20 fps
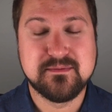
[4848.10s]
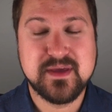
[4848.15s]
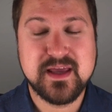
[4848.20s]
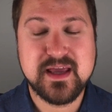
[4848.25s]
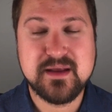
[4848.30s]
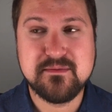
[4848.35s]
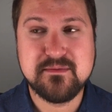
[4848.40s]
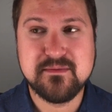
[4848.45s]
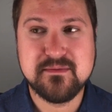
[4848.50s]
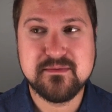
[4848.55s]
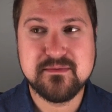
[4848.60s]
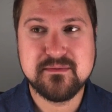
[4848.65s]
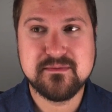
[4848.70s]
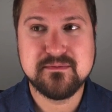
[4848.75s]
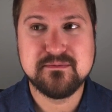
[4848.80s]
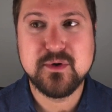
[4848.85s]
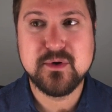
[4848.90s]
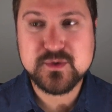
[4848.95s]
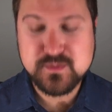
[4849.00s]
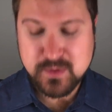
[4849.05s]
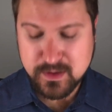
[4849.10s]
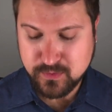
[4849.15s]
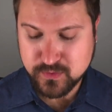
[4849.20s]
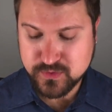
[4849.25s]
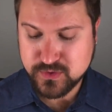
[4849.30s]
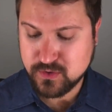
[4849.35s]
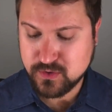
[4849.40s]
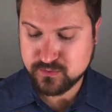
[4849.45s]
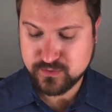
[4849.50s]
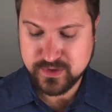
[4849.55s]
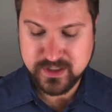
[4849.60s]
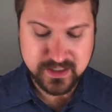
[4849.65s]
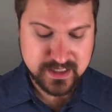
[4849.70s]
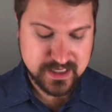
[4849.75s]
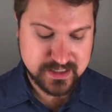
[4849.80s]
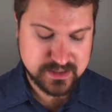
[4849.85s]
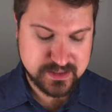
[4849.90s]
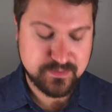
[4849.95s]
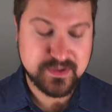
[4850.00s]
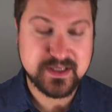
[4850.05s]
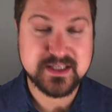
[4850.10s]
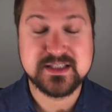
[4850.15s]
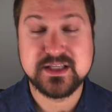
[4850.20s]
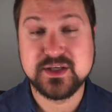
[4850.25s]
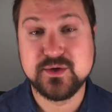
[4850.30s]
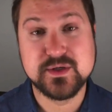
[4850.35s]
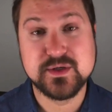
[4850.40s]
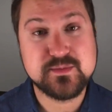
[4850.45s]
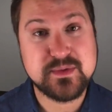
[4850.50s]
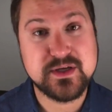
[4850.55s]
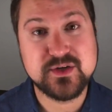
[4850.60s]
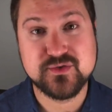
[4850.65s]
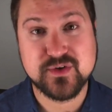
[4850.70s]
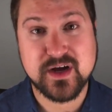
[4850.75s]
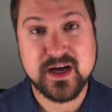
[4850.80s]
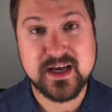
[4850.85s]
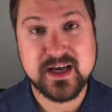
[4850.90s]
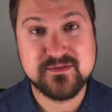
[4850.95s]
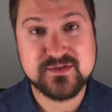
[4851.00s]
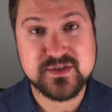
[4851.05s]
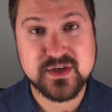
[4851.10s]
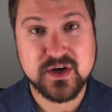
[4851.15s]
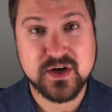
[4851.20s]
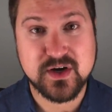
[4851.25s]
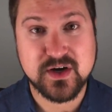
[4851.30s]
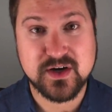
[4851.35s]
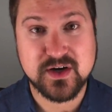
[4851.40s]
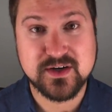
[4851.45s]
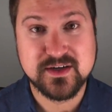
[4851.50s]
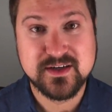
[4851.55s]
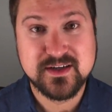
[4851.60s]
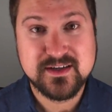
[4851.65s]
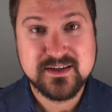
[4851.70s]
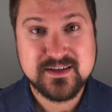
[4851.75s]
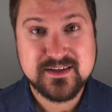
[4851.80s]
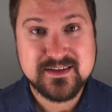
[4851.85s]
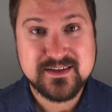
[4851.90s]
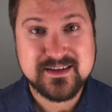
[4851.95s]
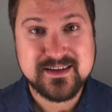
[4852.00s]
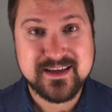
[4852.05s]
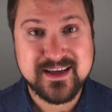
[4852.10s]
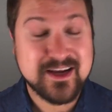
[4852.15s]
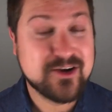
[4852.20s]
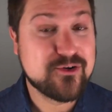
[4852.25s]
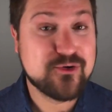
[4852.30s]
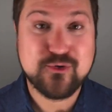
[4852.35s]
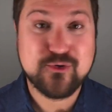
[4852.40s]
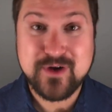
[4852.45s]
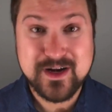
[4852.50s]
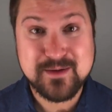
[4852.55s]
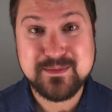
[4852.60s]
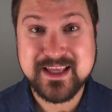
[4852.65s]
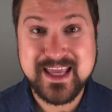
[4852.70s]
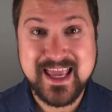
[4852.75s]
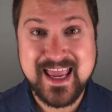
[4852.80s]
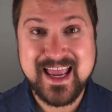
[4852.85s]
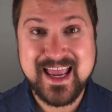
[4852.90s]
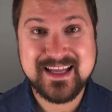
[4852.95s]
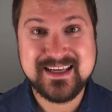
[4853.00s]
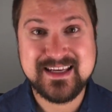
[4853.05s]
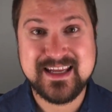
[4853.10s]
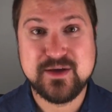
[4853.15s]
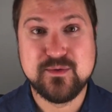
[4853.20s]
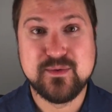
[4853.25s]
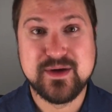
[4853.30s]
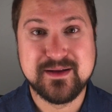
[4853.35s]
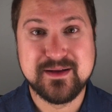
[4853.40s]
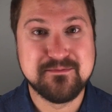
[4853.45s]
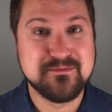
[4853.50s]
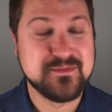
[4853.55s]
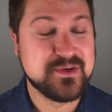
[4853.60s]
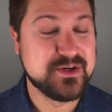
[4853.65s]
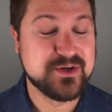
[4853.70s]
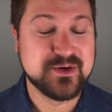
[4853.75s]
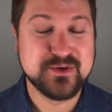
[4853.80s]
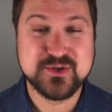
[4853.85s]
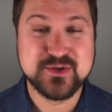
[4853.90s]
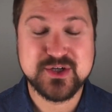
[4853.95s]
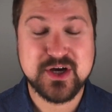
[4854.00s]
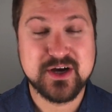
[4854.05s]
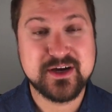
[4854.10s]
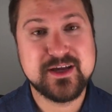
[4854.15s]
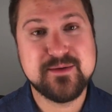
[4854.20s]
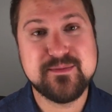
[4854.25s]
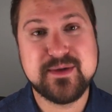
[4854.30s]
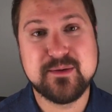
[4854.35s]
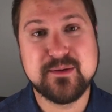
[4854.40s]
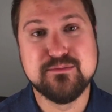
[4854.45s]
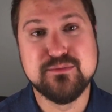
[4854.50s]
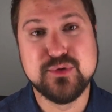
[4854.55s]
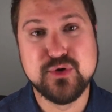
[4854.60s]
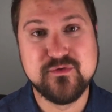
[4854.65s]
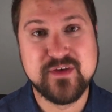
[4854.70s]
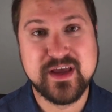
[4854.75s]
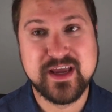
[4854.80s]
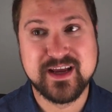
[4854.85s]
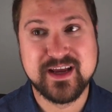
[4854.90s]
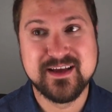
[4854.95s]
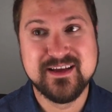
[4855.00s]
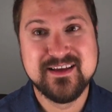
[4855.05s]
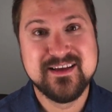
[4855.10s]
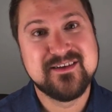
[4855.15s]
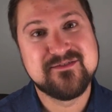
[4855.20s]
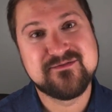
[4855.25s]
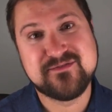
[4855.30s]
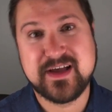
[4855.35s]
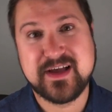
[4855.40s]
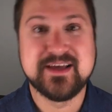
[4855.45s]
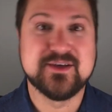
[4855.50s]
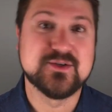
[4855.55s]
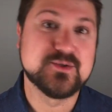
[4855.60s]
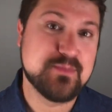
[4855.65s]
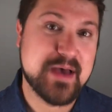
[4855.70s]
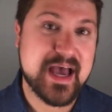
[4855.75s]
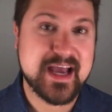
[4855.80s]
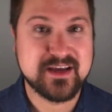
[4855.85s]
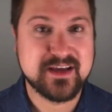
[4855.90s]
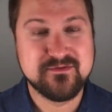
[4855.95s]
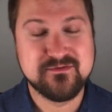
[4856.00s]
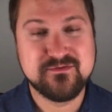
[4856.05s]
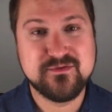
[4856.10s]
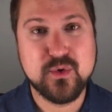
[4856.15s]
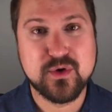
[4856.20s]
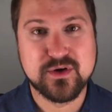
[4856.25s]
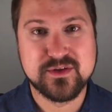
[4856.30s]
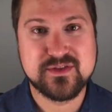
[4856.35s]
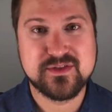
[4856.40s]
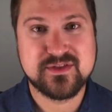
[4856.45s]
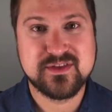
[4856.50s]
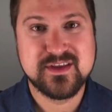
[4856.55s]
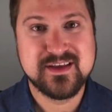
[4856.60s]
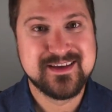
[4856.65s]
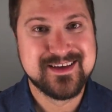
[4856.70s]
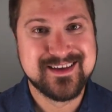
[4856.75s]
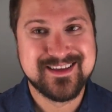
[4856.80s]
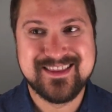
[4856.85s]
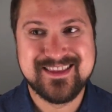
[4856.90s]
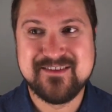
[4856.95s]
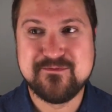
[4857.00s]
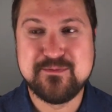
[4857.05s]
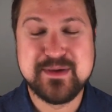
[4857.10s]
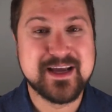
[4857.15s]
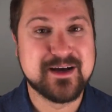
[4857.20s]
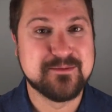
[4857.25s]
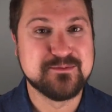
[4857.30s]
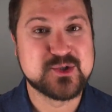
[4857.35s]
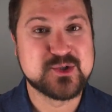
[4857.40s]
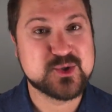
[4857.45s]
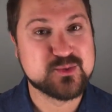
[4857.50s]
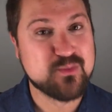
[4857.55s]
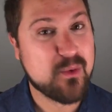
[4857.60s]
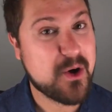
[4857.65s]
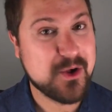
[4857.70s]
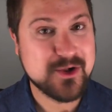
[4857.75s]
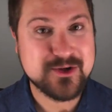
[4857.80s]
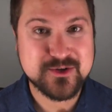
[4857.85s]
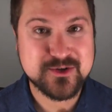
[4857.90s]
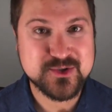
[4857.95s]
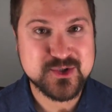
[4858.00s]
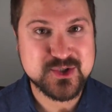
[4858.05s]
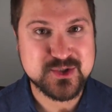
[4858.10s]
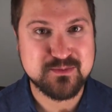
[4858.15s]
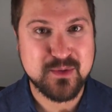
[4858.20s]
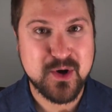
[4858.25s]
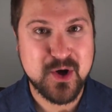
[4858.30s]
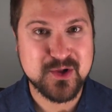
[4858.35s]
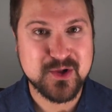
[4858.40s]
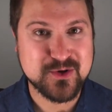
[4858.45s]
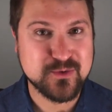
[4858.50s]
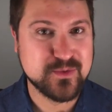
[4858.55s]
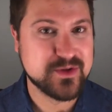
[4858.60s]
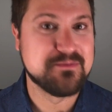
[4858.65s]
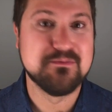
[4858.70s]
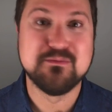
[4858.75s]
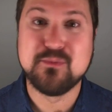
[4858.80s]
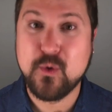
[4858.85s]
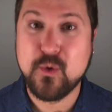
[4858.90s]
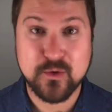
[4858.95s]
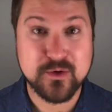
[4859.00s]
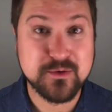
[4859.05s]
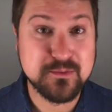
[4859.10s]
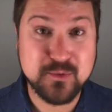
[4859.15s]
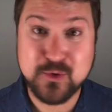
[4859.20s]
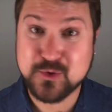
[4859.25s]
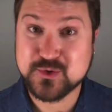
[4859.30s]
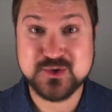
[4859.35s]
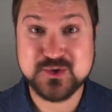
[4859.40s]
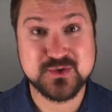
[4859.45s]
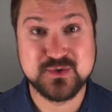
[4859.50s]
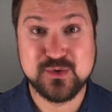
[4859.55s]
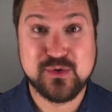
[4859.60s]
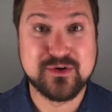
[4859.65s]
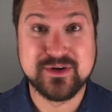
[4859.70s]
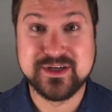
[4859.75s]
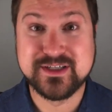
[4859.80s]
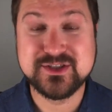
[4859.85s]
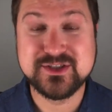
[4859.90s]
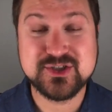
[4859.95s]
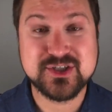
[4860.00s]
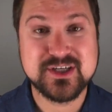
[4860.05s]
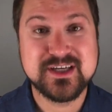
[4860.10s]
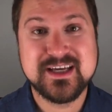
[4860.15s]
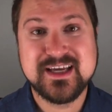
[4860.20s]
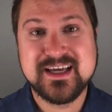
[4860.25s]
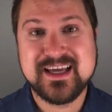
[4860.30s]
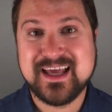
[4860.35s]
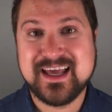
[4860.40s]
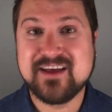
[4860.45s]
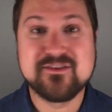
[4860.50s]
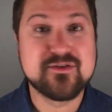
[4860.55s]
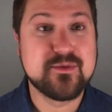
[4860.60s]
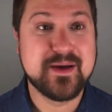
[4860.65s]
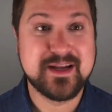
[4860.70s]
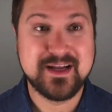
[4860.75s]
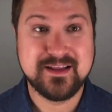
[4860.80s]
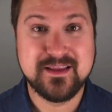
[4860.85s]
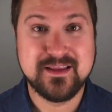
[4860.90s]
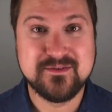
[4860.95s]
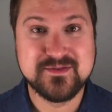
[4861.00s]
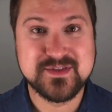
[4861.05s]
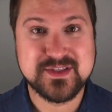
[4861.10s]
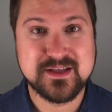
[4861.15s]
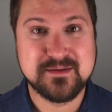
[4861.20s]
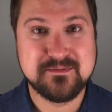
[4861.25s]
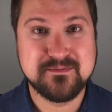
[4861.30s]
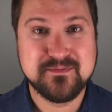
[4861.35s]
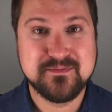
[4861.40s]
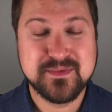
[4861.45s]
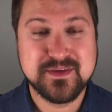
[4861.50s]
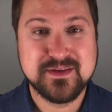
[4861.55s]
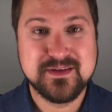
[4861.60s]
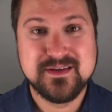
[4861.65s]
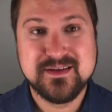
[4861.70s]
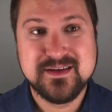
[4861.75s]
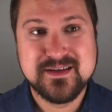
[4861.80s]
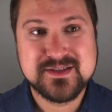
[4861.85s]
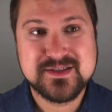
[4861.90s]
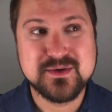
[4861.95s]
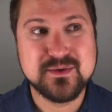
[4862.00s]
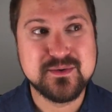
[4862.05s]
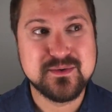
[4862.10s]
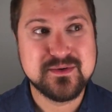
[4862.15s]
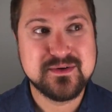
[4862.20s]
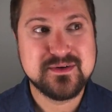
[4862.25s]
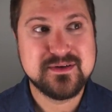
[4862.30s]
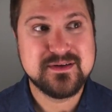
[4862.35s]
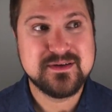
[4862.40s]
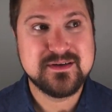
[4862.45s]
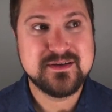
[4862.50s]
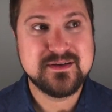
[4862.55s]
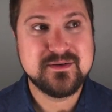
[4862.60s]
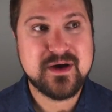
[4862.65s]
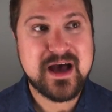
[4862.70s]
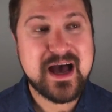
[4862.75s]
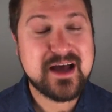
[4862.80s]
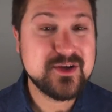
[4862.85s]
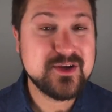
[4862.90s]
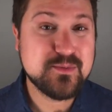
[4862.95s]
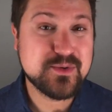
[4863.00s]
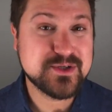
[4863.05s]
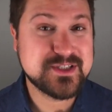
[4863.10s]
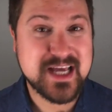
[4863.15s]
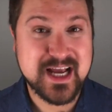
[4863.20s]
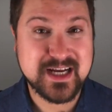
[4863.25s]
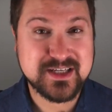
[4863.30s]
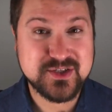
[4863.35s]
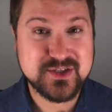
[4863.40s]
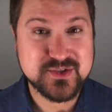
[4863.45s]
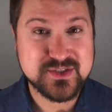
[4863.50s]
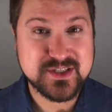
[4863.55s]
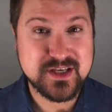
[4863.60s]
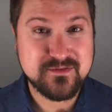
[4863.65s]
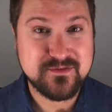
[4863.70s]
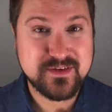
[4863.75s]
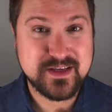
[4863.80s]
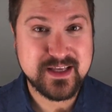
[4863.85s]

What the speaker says: And most people don't realize it because the USB drives are incredibly handy when you're talking about moving files back and forth. They've become smaller and smaller with more and more storage, and everybody loves them. So how do you protect yourself